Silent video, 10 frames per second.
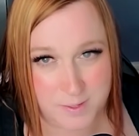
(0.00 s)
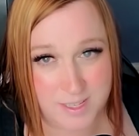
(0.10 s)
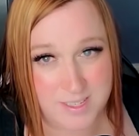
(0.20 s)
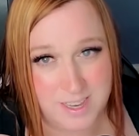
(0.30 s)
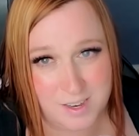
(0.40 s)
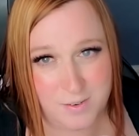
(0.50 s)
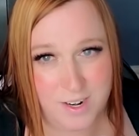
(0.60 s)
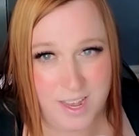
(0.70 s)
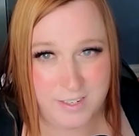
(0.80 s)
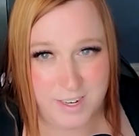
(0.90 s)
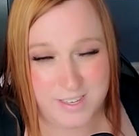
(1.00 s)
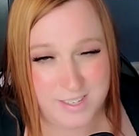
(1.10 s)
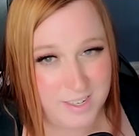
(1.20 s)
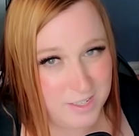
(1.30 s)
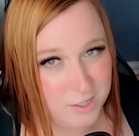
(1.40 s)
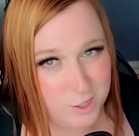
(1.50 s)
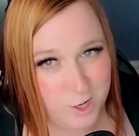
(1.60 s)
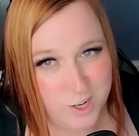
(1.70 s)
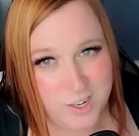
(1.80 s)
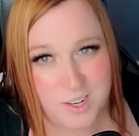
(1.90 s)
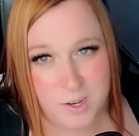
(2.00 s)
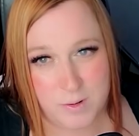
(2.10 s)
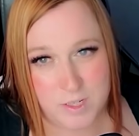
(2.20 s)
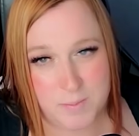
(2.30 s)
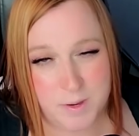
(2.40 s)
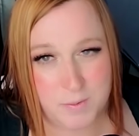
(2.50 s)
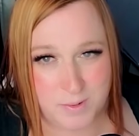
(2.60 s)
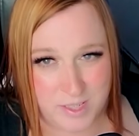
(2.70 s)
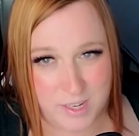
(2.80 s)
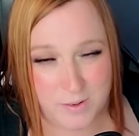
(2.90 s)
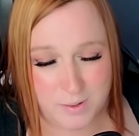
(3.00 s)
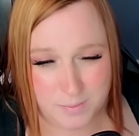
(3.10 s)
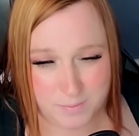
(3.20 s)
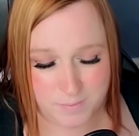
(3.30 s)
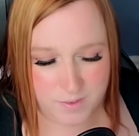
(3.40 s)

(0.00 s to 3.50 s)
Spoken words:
but the second one actually has a condition on it, which could be really cool.